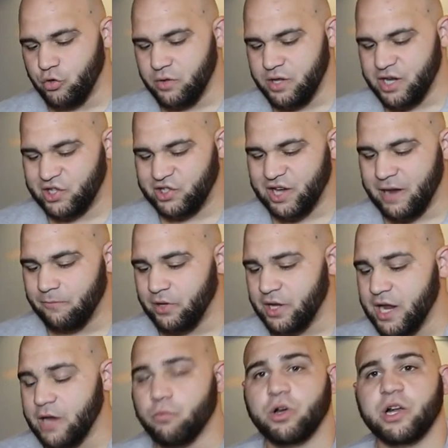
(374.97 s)
do the
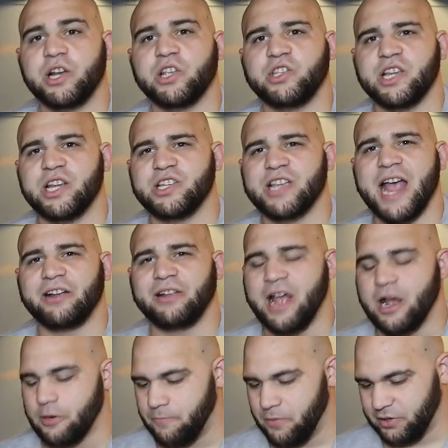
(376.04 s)
assembly and we're gonna see exactly
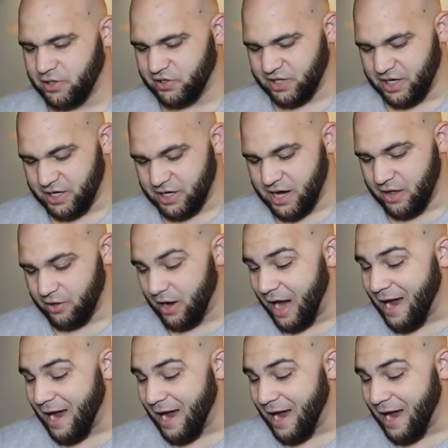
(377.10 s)
how to put this thing together.